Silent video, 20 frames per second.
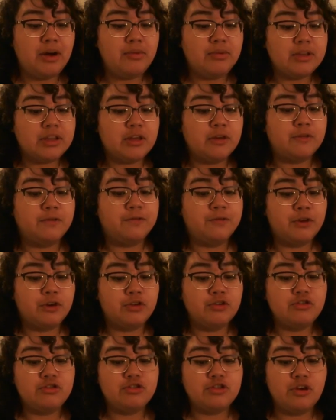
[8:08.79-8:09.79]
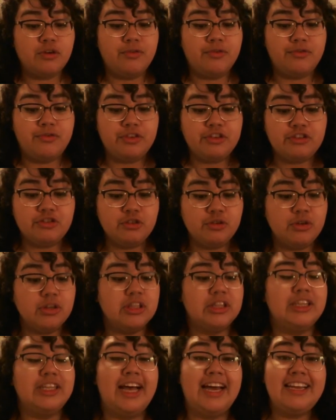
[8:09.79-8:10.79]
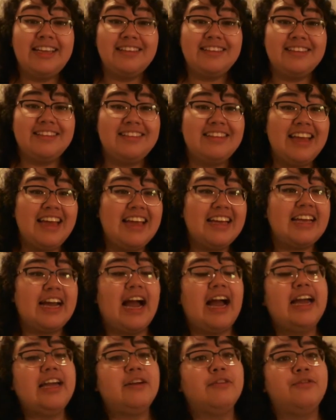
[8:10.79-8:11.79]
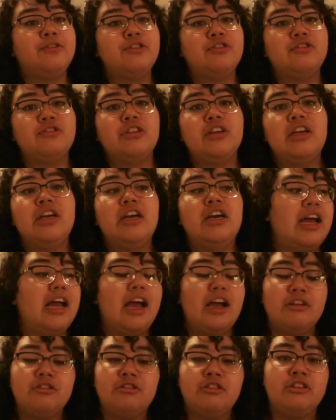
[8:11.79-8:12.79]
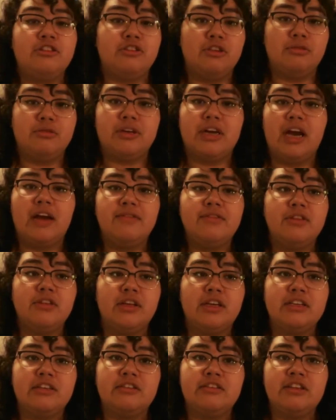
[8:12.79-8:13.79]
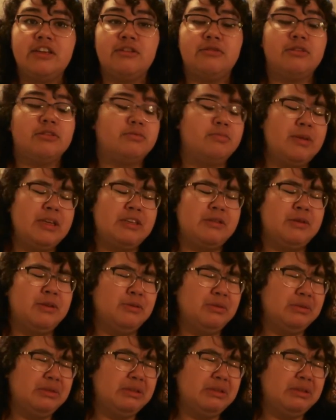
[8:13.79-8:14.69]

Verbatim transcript: out with their first official light stick. I I actually don't have the light stick, which makes me